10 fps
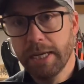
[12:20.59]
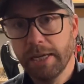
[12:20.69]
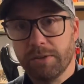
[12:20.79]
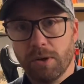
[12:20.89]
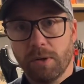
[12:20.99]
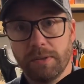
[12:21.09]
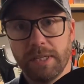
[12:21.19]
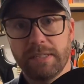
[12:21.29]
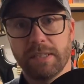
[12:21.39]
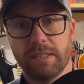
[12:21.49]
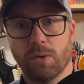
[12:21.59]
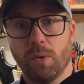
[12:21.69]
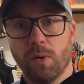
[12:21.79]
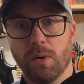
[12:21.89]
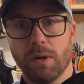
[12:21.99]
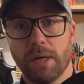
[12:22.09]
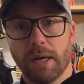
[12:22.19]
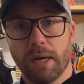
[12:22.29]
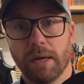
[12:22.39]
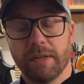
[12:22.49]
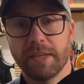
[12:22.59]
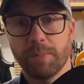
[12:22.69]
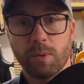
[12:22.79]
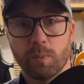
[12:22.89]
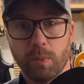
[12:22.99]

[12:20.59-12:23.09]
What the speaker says: So this is all assembled